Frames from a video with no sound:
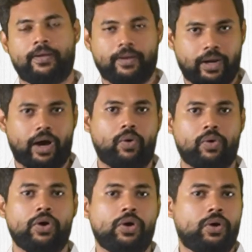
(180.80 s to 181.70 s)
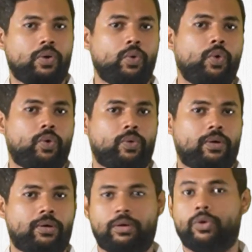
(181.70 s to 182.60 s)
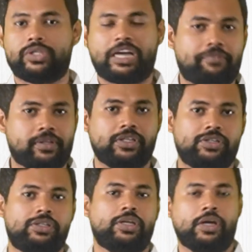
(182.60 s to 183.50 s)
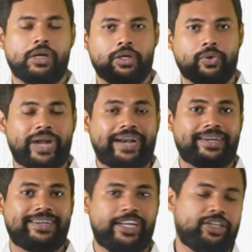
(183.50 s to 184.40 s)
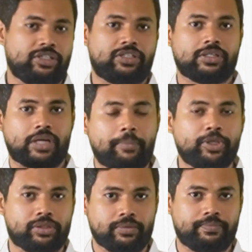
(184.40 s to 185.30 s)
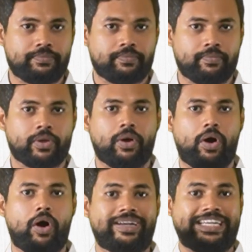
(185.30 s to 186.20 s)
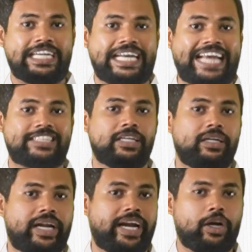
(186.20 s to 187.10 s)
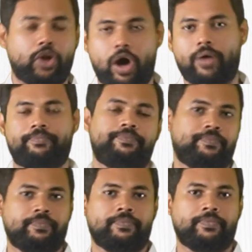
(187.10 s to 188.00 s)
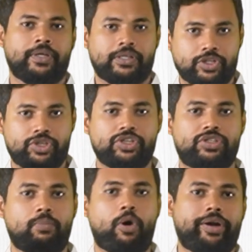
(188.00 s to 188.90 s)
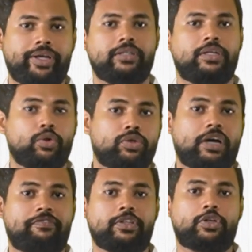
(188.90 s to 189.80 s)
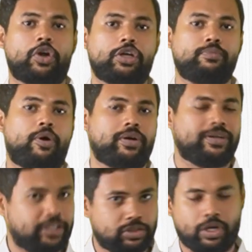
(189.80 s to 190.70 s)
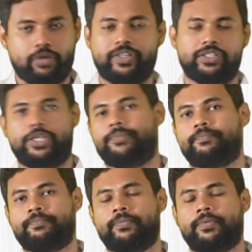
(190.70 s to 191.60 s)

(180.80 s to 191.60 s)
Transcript: Now, who looks after this? United Nations Commission on International Trade Law. This is the body that looks after the cross-border insolvency.